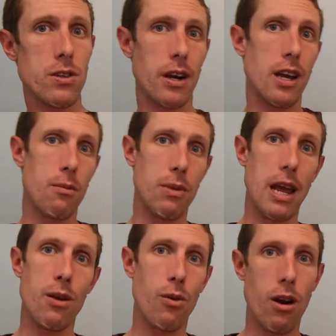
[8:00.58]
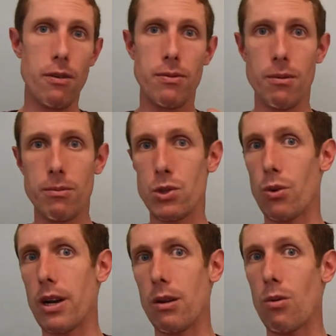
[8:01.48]
are going to be anywhere from
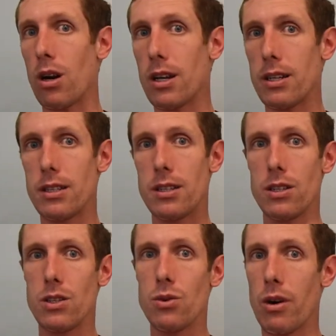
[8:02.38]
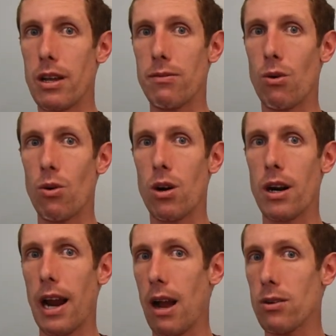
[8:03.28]
21 to
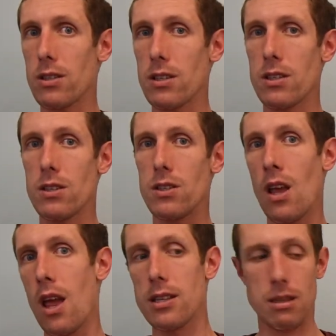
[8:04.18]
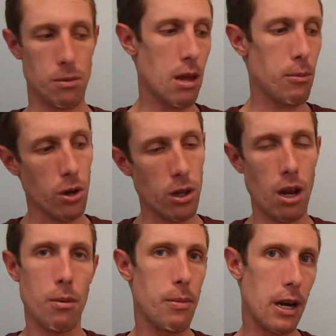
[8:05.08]
24 ounces. Some of them are a
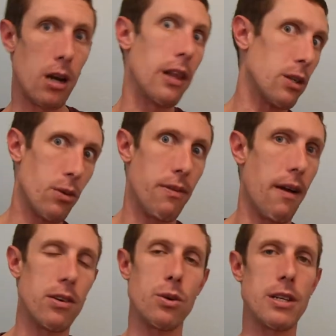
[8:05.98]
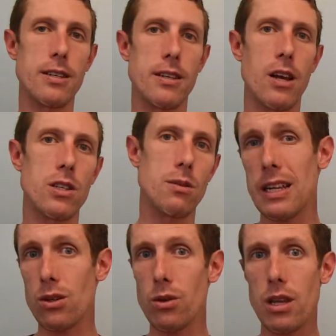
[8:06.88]
little bit bigger, like 25 or 26 ounces.
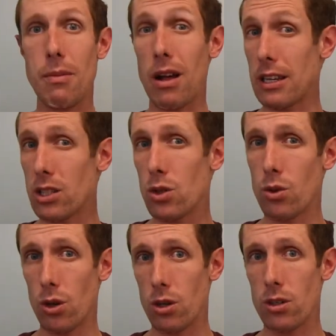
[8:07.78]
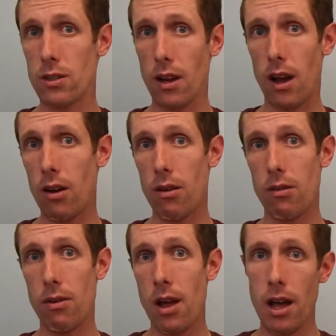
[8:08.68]
That's only about 2/3
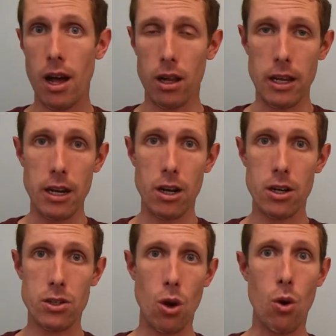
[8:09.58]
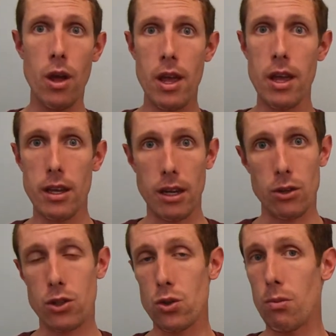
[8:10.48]
of a liter. So
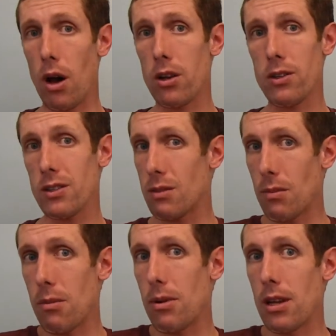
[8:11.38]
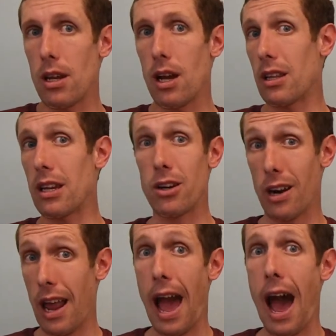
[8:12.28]
2 bottles is maybe 1.5
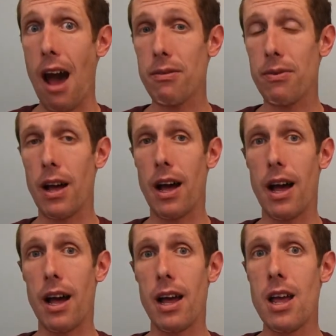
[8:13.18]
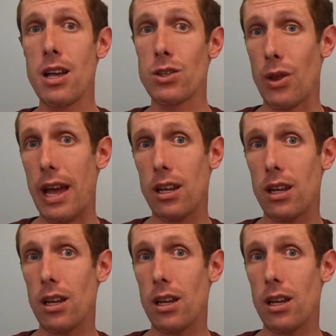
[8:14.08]
liters. So that